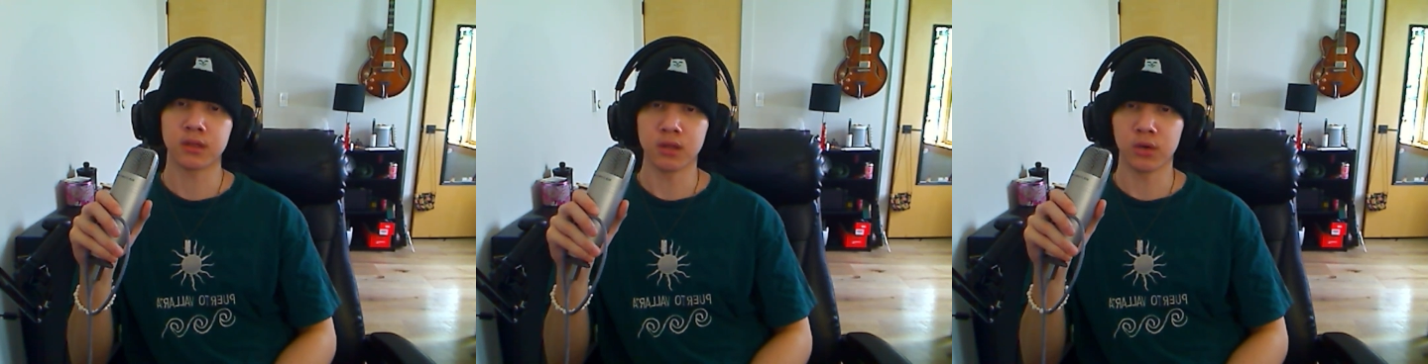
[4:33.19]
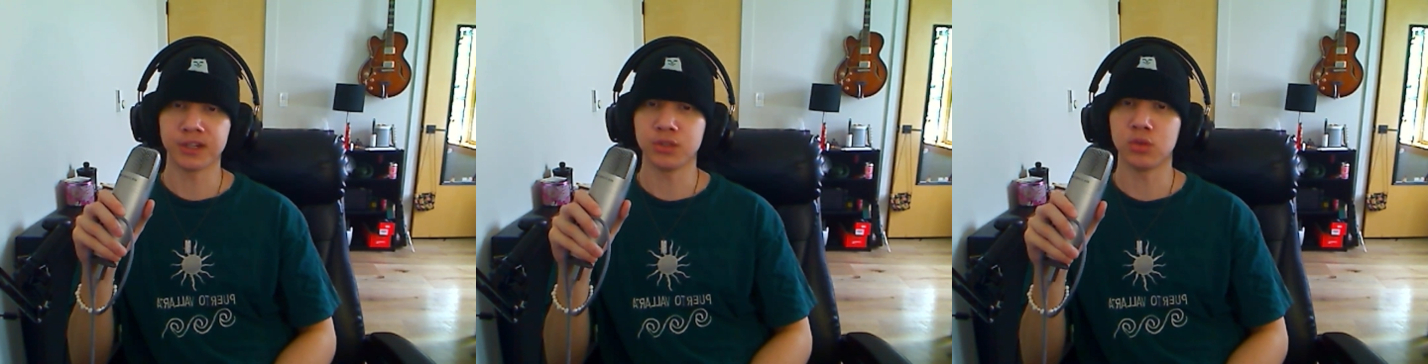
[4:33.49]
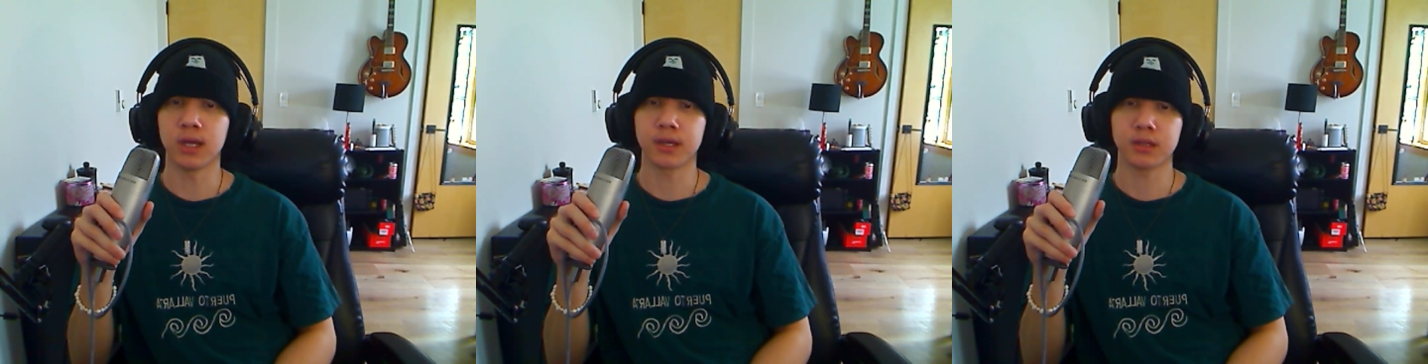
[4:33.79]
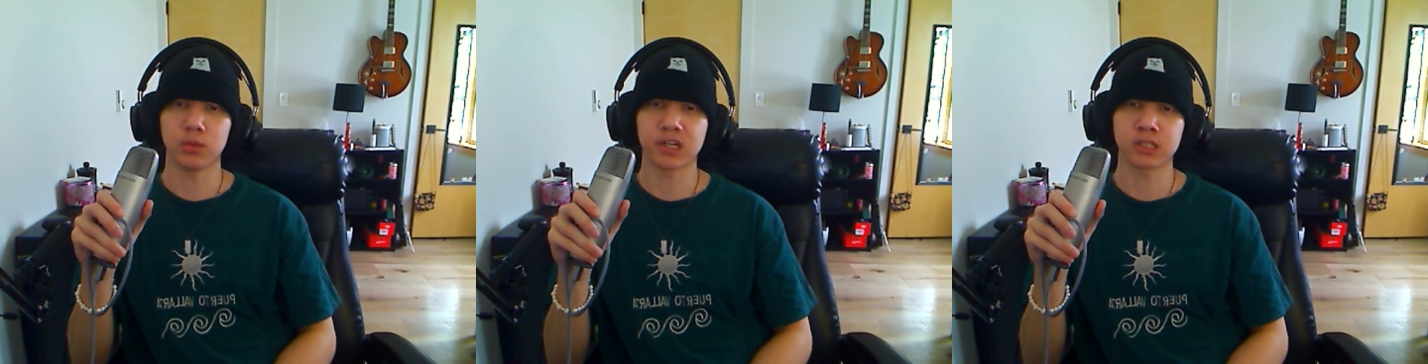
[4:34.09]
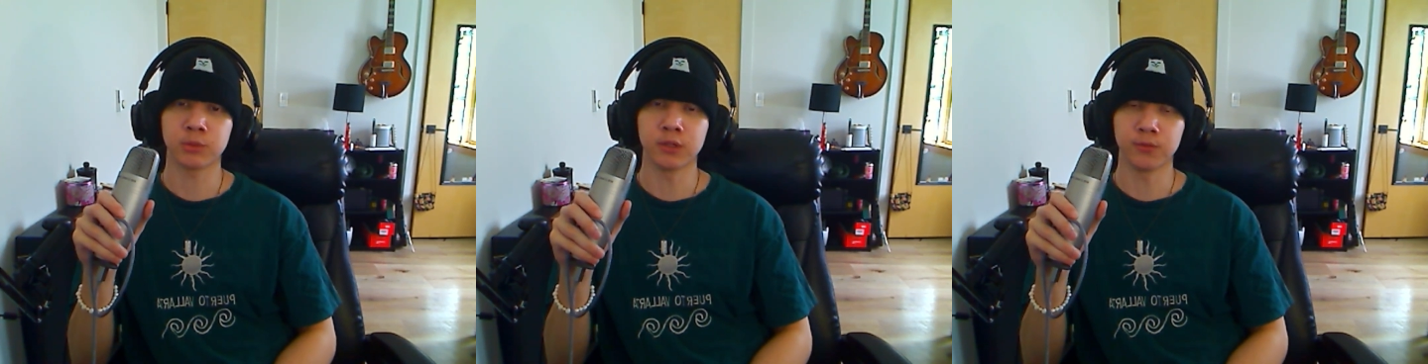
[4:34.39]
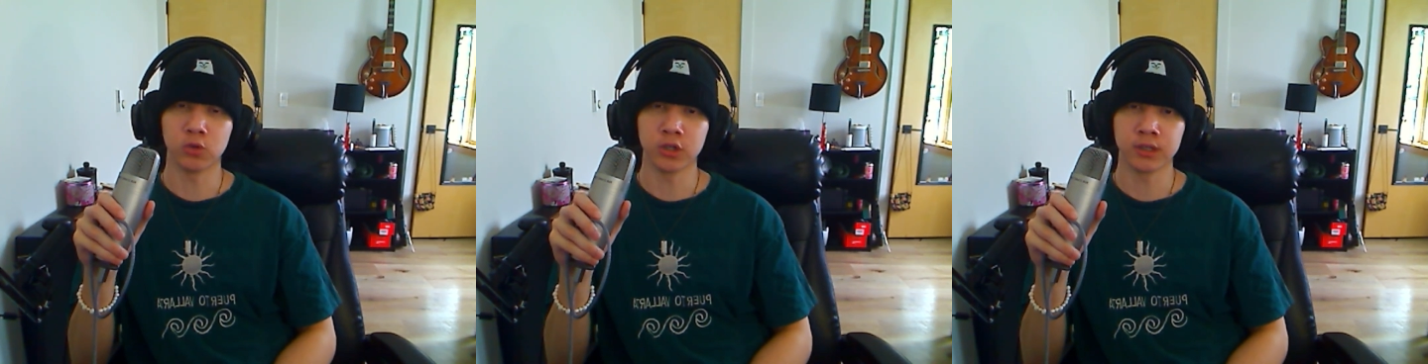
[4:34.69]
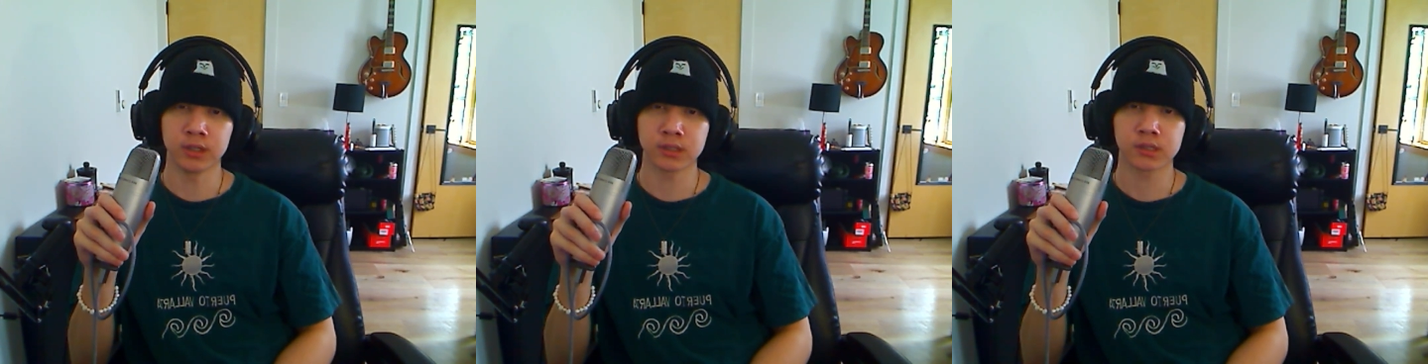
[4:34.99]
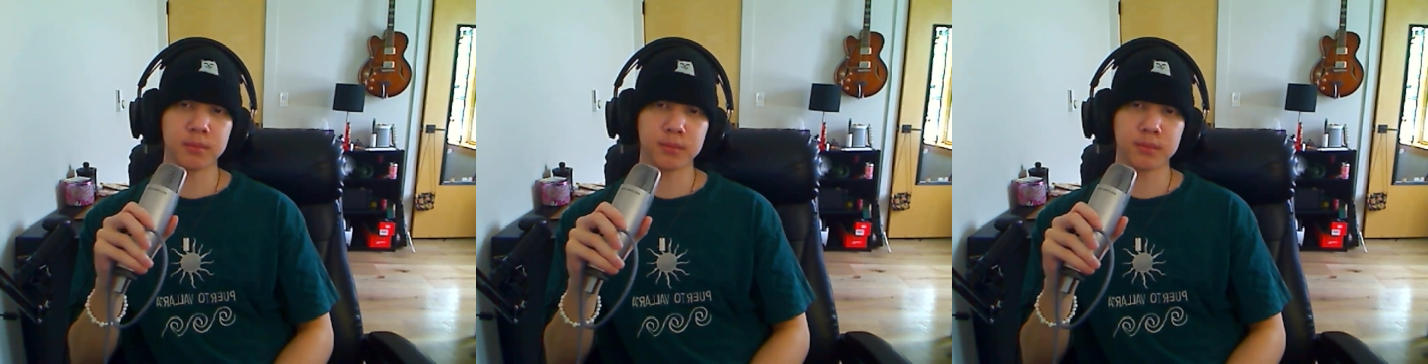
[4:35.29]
though I do like the raspberry forwardness.